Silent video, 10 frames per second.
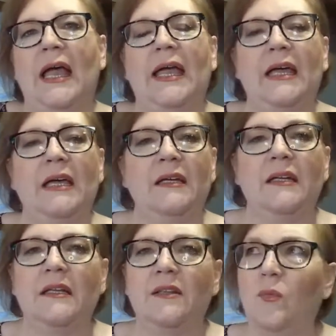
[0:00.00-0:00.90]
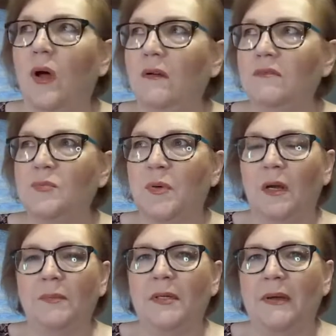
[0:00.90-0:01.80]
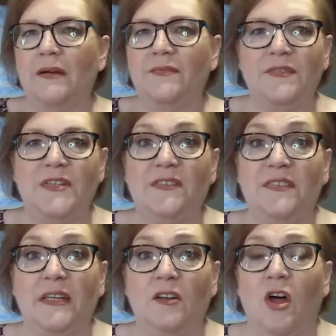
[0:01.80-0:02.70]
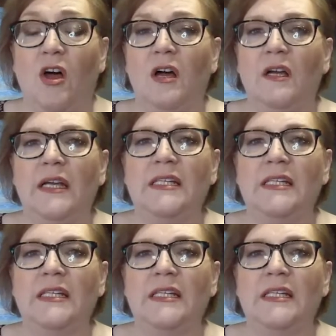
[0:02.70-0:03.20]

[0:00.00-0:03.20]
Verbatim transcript: And the wall was probably about 50 feet long,